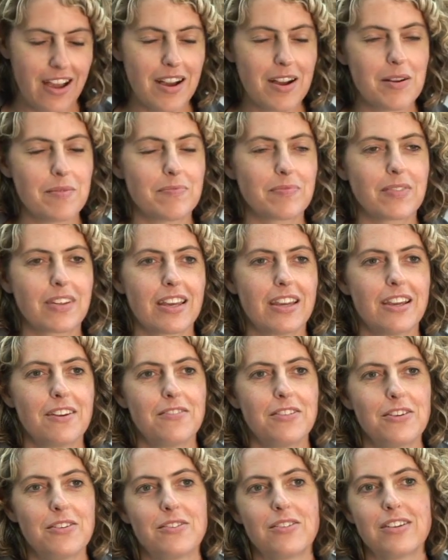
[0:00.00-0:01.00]
Um,
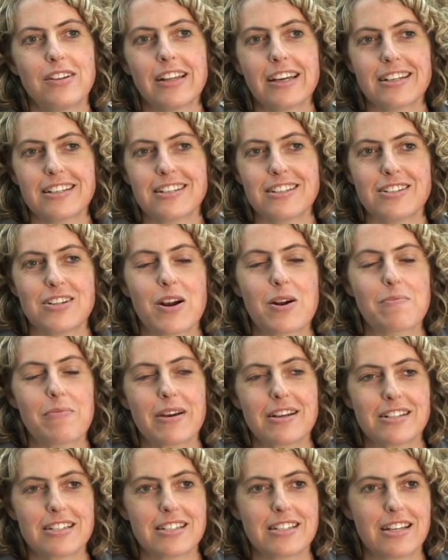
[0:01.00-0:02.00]
if you'd like to start
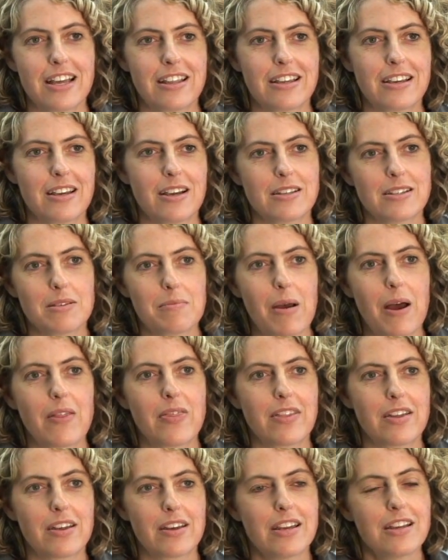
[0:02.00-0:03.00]
by just telling us
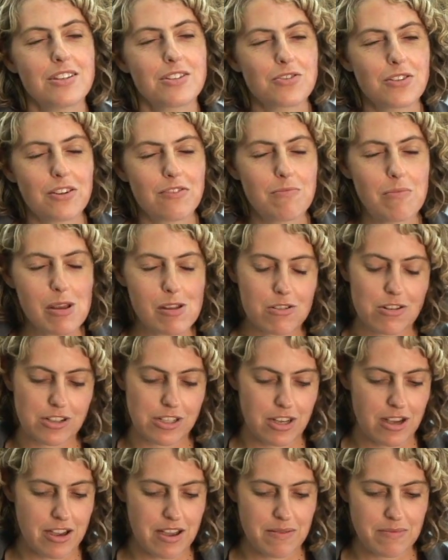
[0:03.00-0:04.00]
about the history of Miller
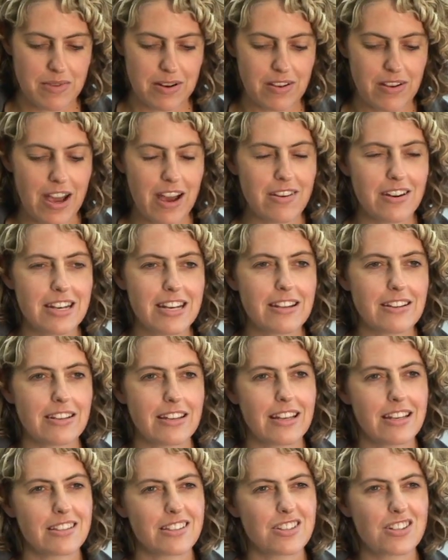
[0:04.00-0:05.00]
time, you know, how did
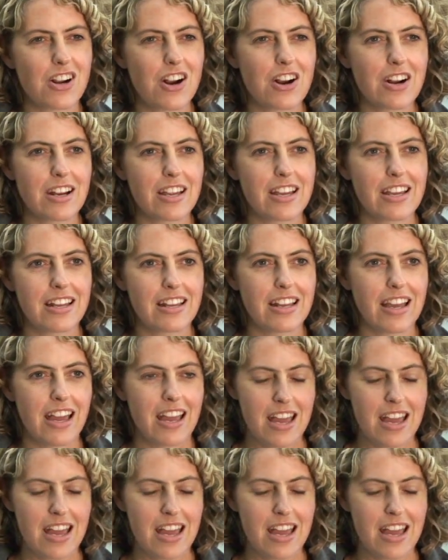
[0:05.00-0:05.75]
it get started?